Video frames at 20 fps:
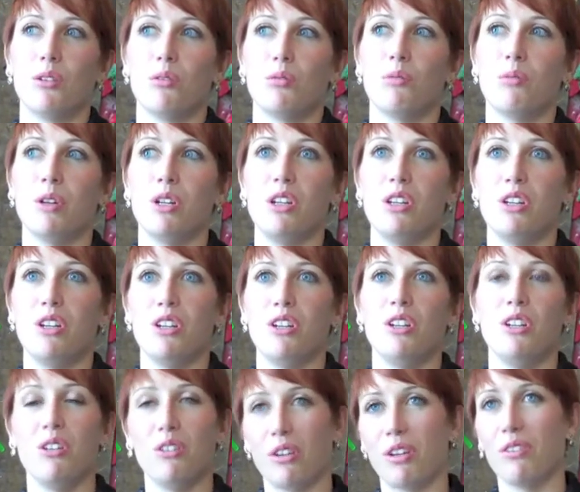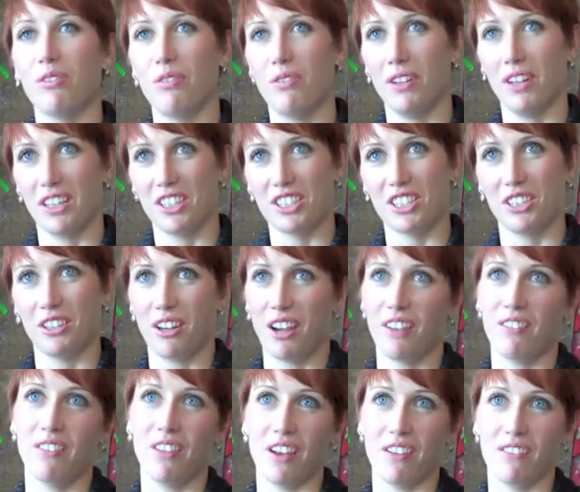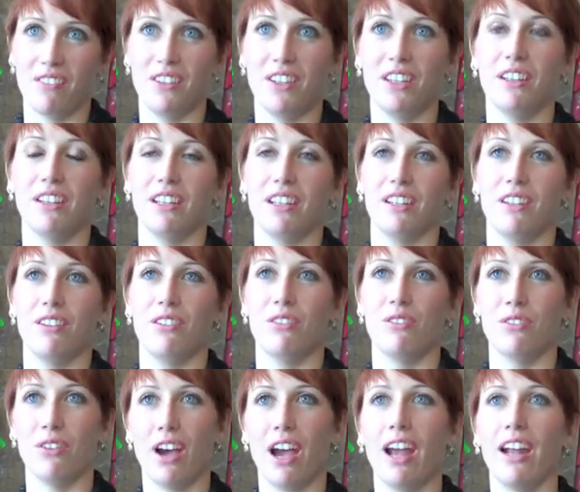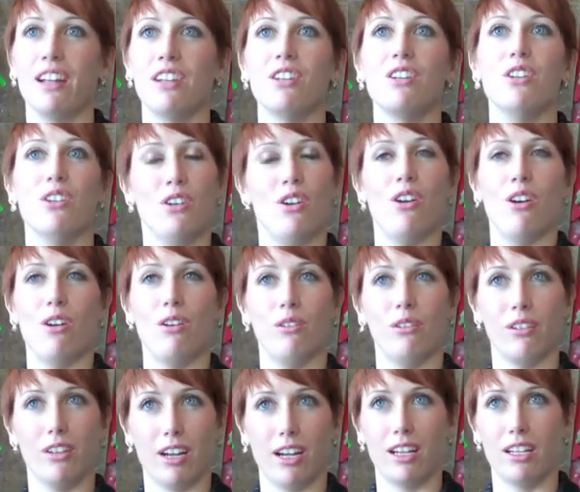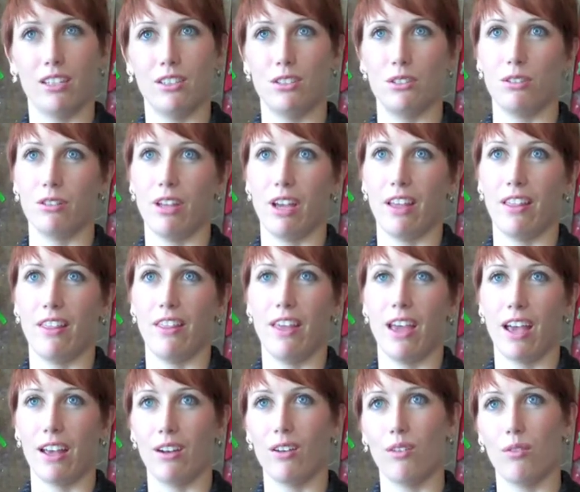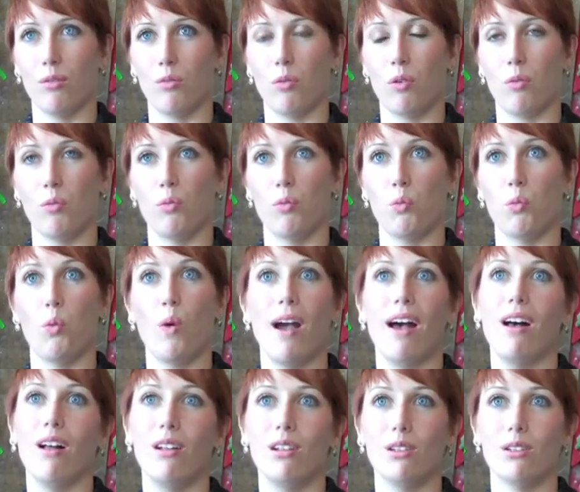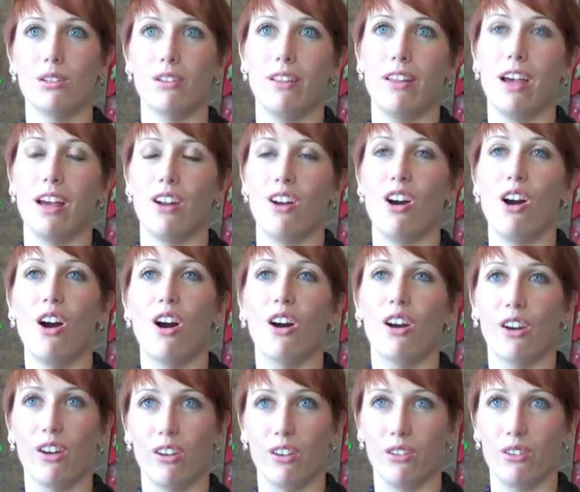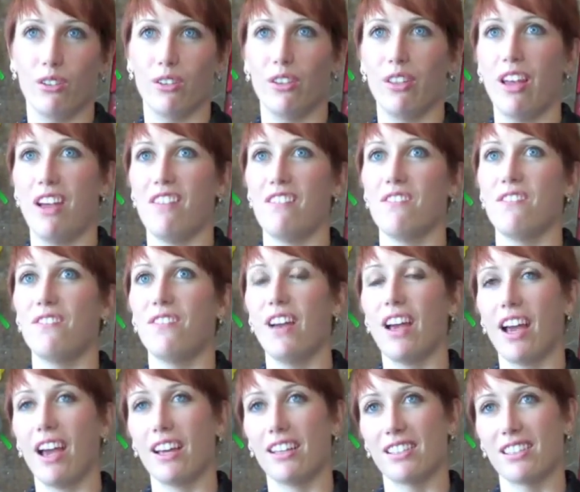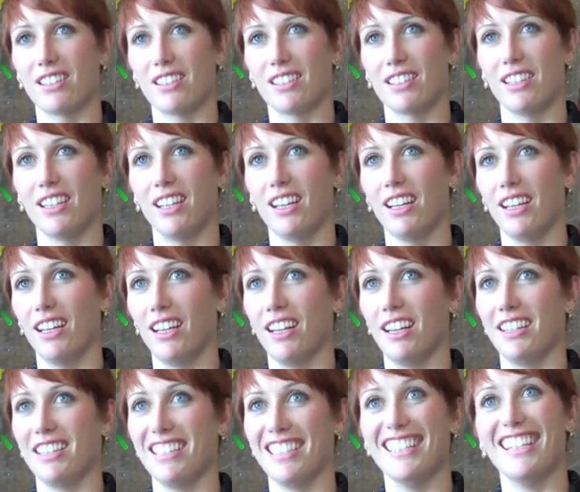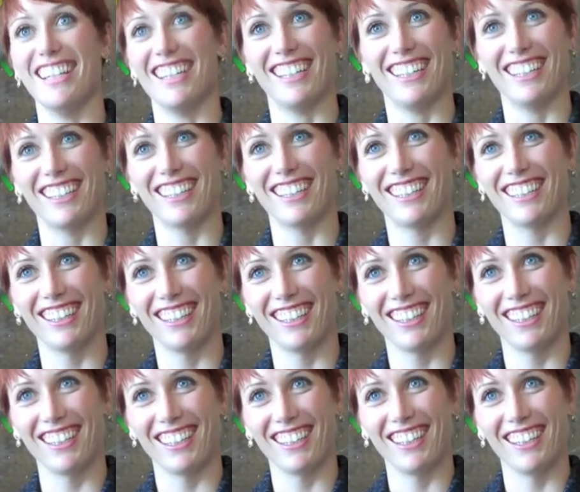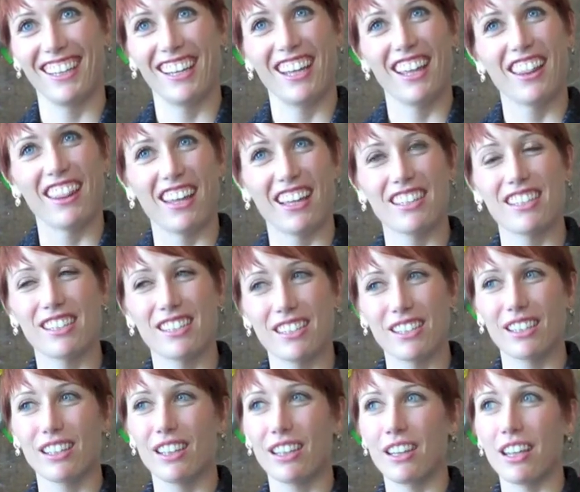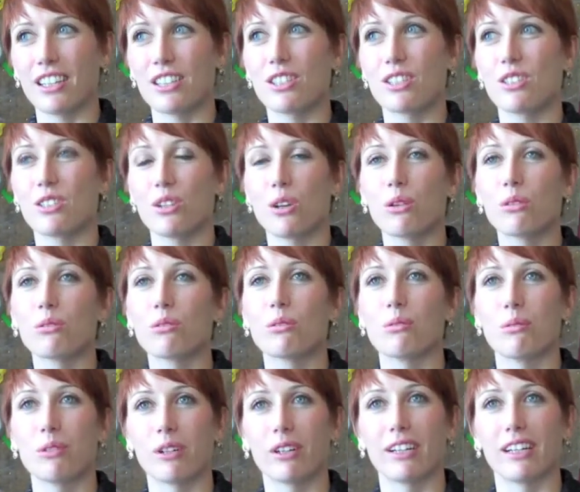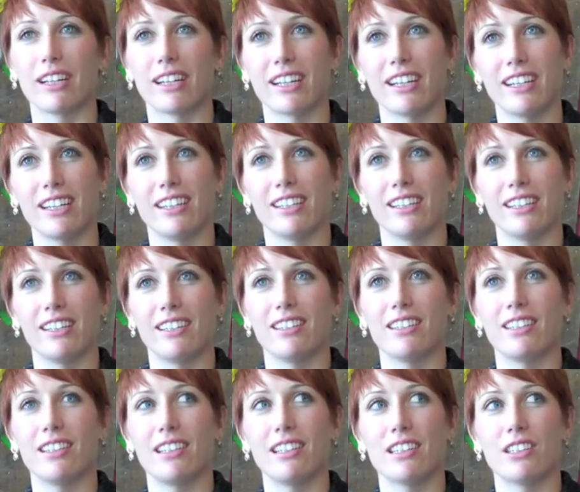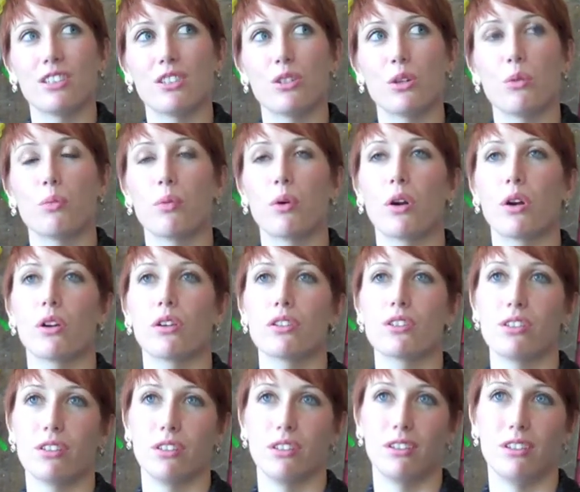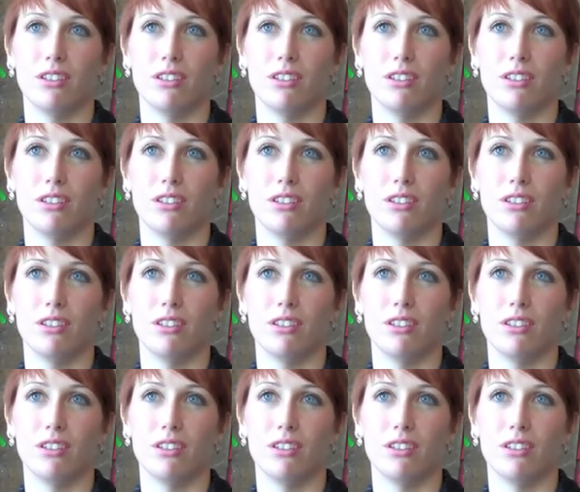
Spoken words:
when you can finish and you have that feeling of, I didn't know that I could do that well or that hard or that fast, and I did. That's so rewarding, and it's so personal.